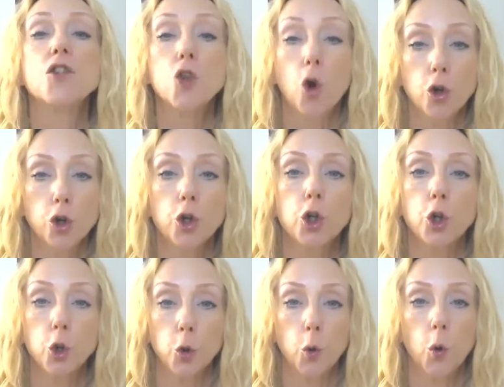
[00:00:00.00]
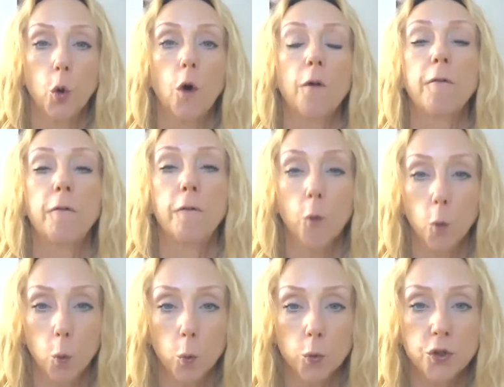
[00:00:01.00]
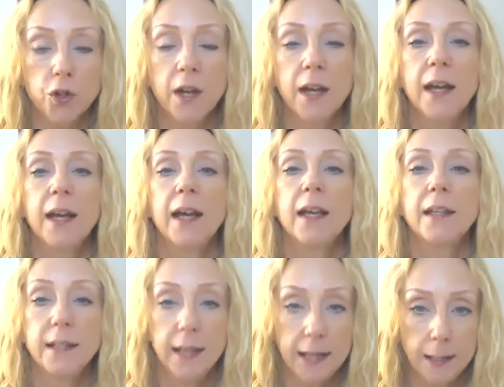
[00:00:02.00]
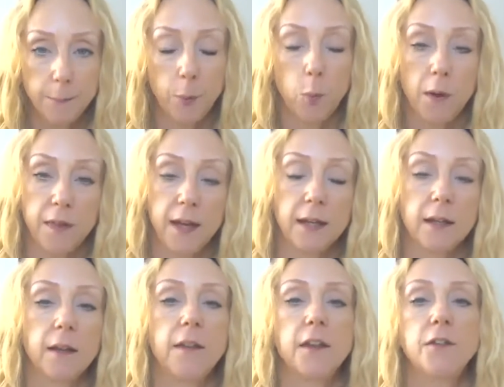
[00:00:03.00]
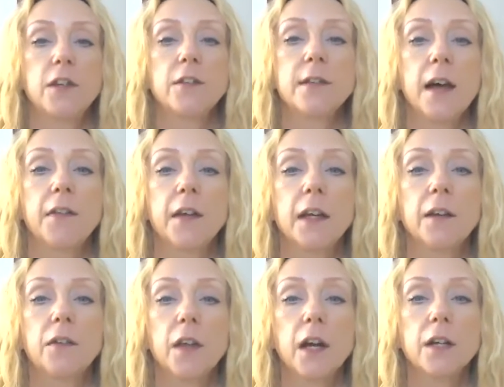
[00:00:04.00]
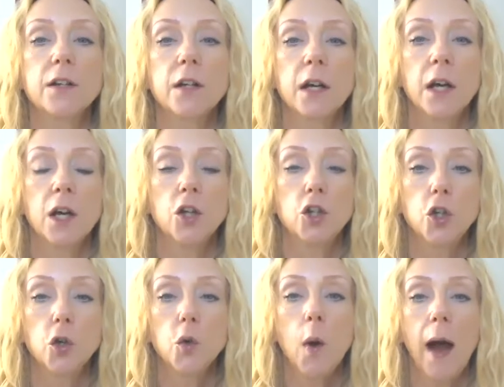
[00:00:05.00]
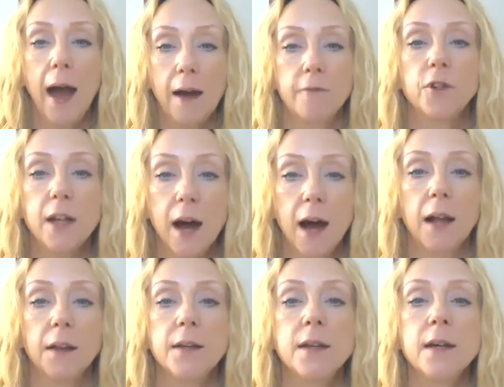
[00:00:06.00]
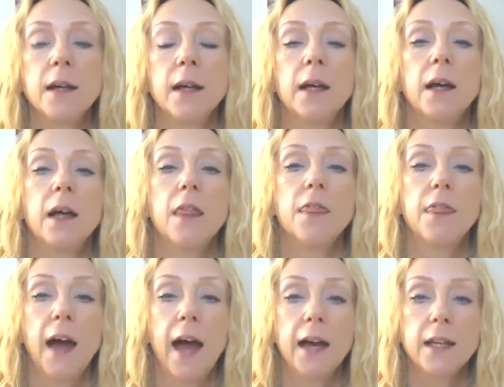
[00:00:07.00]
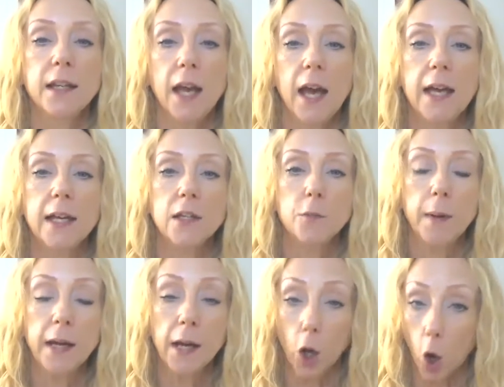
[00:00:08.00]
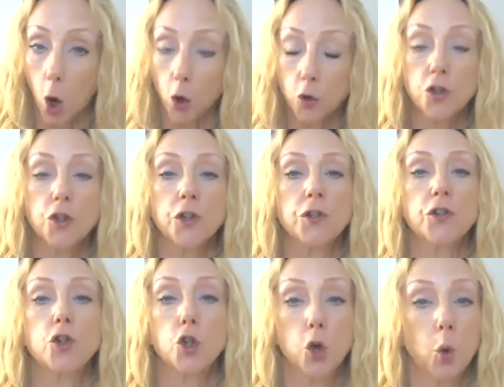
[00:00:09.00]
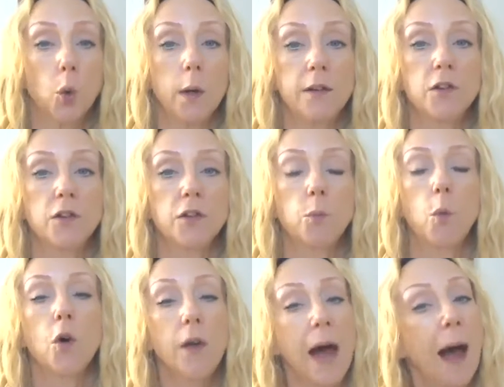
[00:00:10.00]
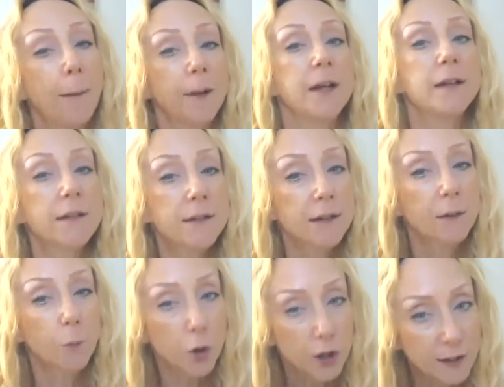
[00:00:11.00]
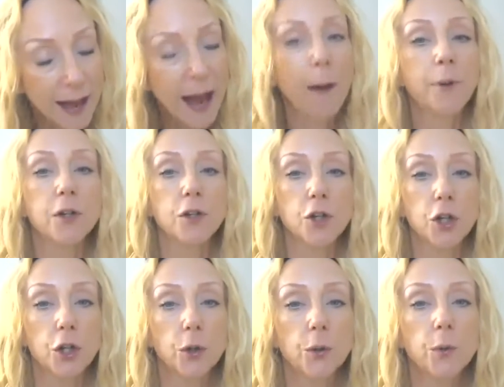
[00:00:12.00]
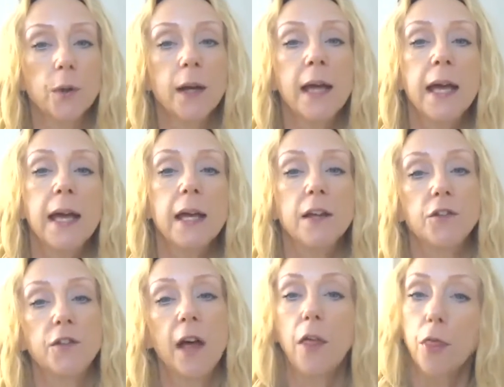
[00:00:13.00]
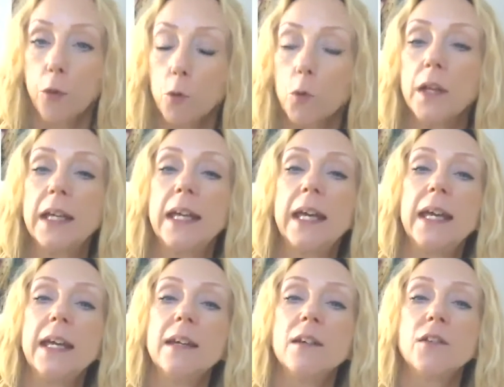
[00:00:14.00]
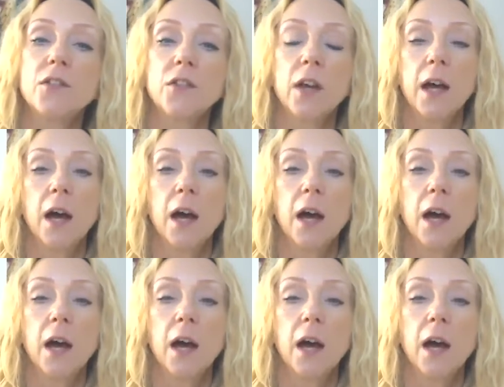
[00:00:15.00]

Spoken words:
not your fault deep within. This is nothing that you have done that has been a conscious choice. What has happened to you is that through the years